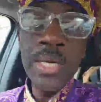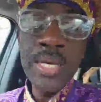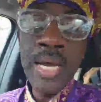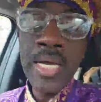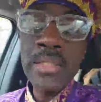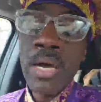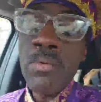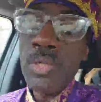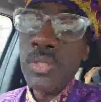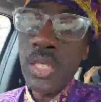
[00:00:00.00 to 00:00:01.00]
Guys, I
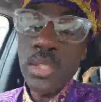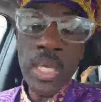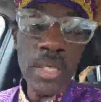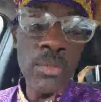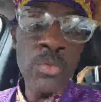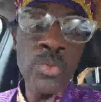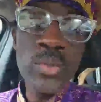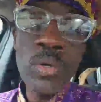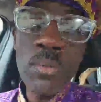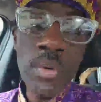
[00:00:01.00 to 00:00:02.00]
want to say thank you
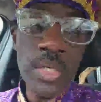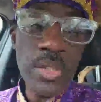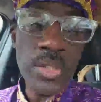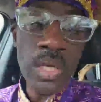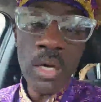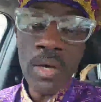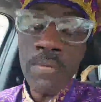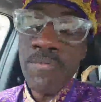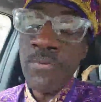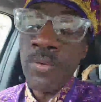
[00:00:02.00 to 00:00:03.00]
so much
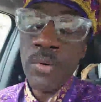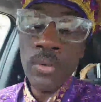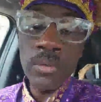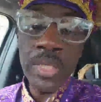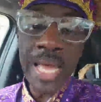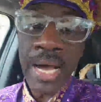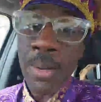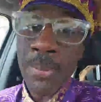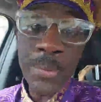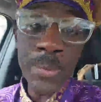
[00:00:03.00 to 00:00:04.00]
for the
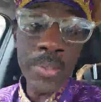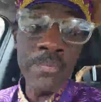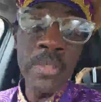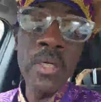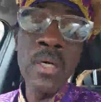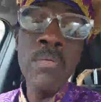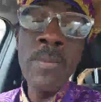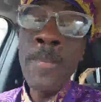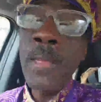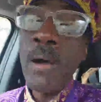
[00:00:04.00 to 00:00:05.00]
outpouring of love
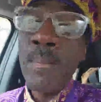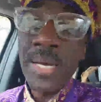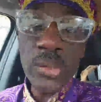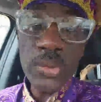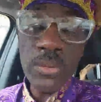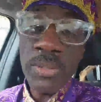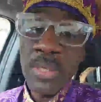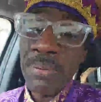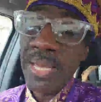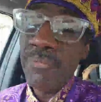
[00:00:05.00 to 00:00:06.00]
on my social
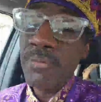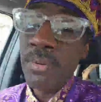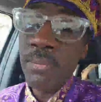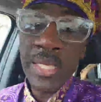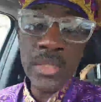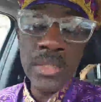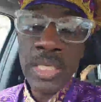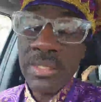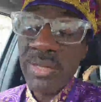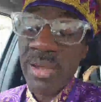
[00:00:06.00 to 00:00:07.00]
media platform. That's
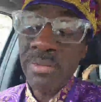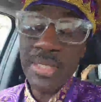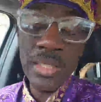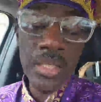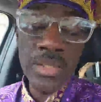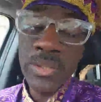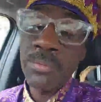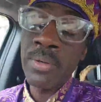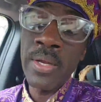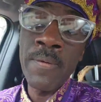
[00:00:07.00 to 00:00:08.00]
TikTok, that
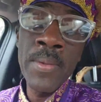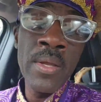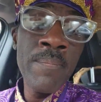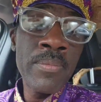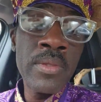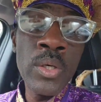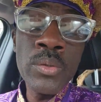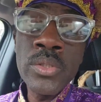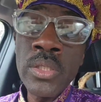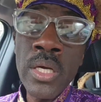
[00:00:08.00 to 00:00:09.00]
Instagram.
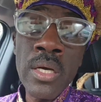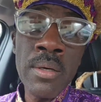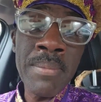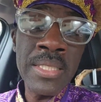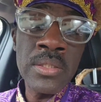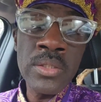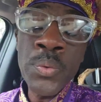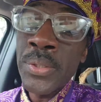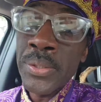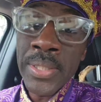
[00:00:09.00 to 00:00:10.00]
Those are the my
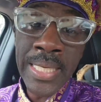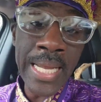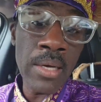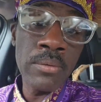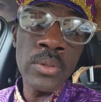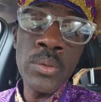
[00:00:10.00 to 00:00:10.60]
Twitter account.